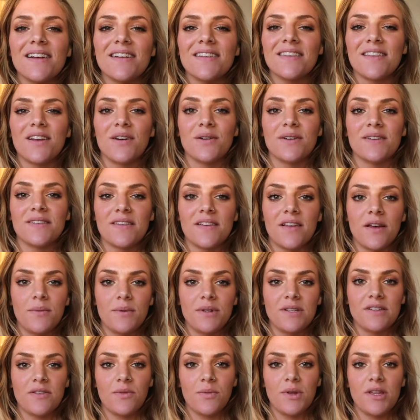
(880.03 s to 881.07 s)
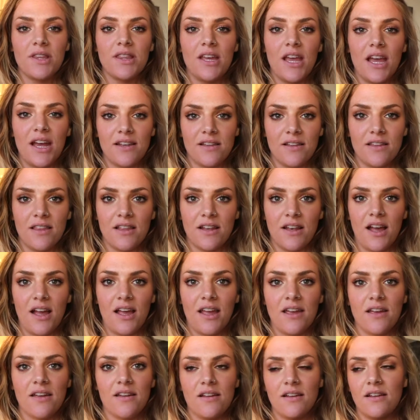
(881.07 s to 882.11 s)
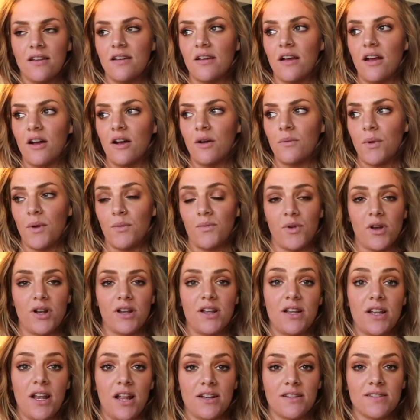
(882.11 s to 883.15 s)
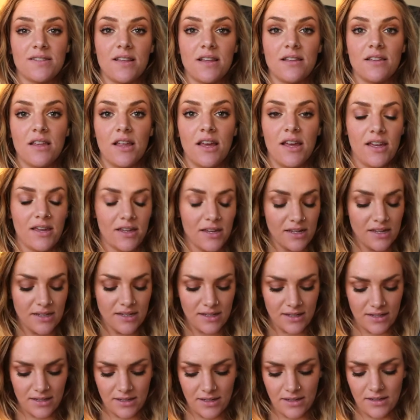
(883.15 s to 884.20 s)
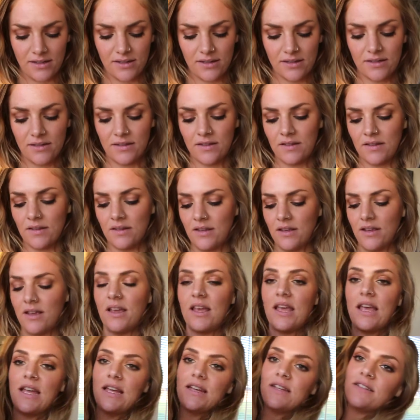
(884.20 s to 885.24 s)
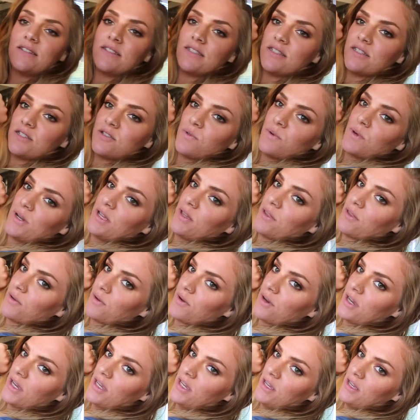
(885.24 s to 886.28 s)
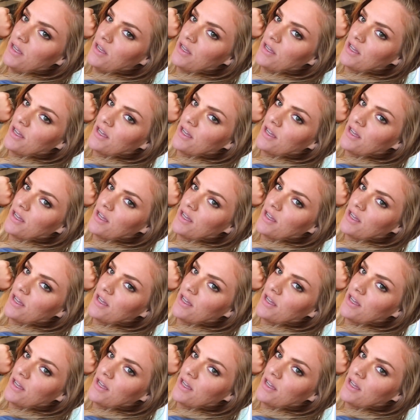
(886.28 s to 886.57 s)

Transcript: So it's coming to be the end of the night. I'm running out of sunlight. It is 8:23.